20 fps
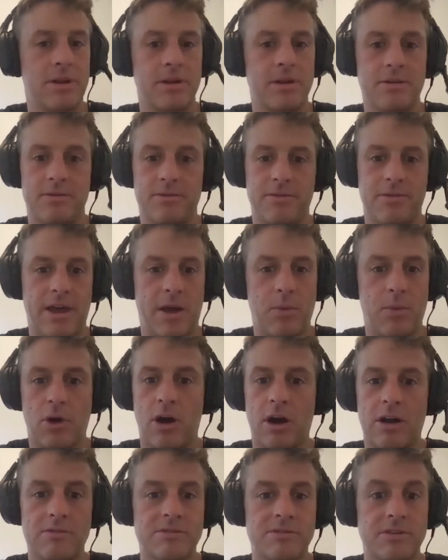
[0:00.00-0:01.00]
but they were
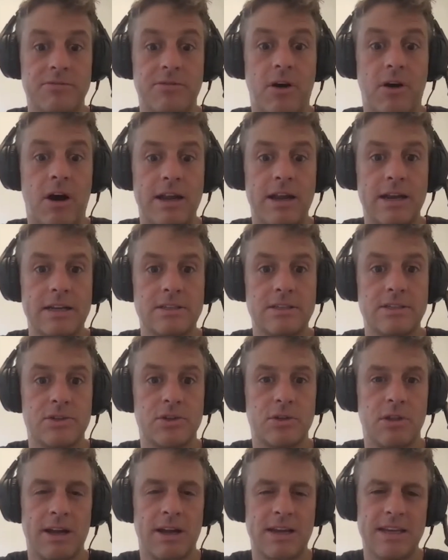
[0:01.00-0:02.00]
kind of divided as
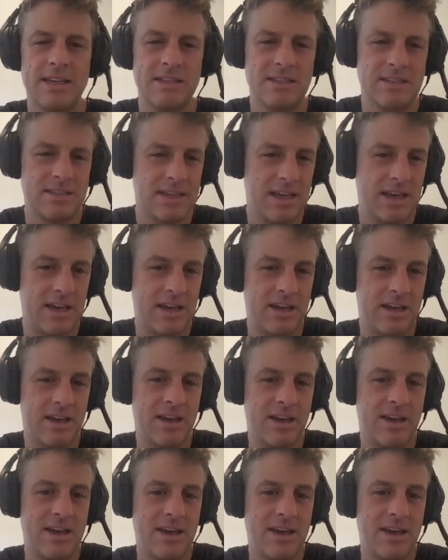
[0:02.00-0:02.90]
to is there